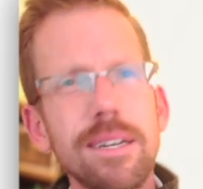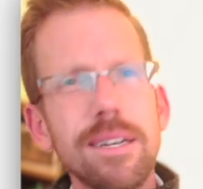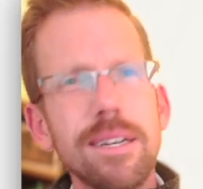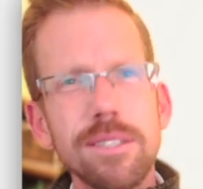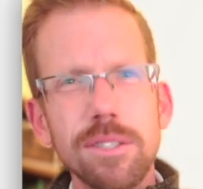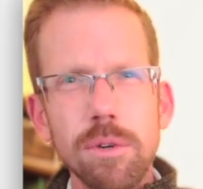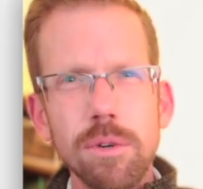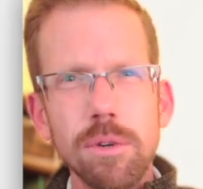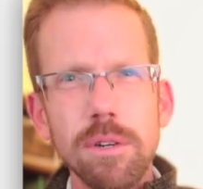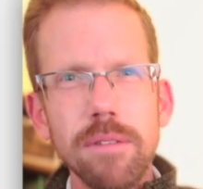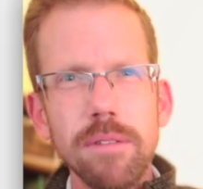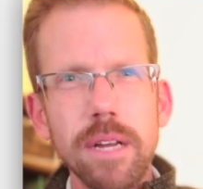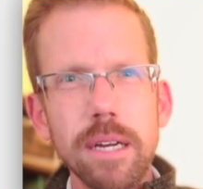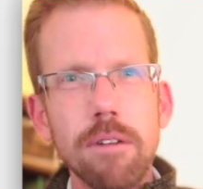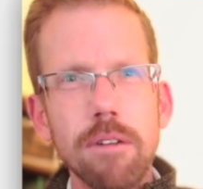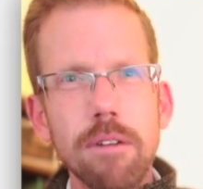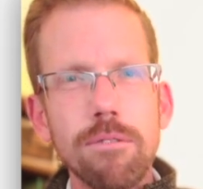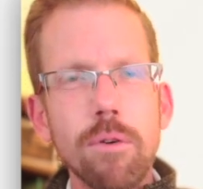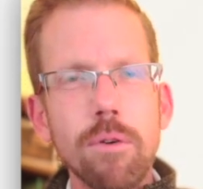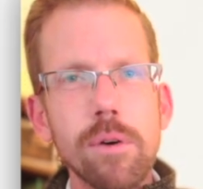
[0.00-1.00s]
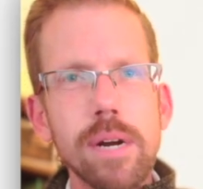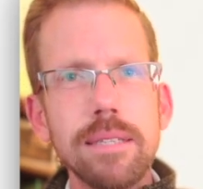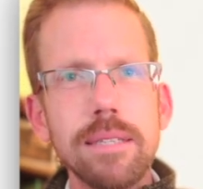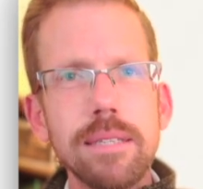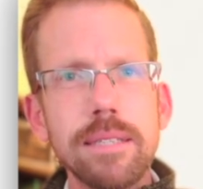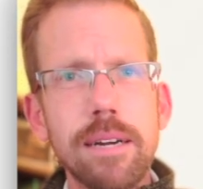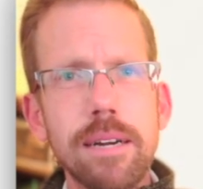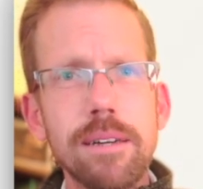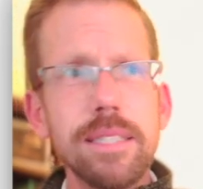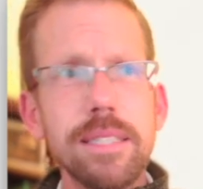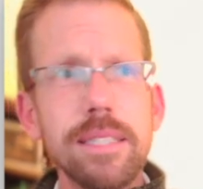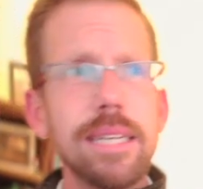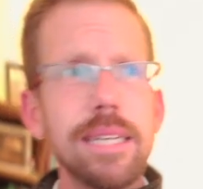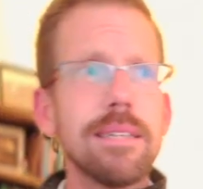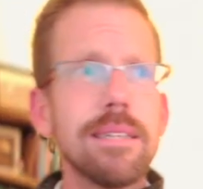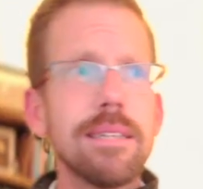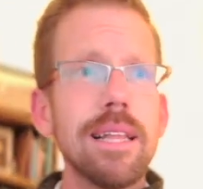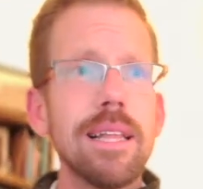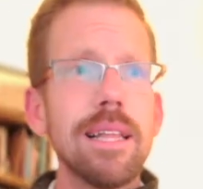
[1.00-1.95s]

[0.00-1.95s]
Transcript: sort of like our 4 eyes guarantee, is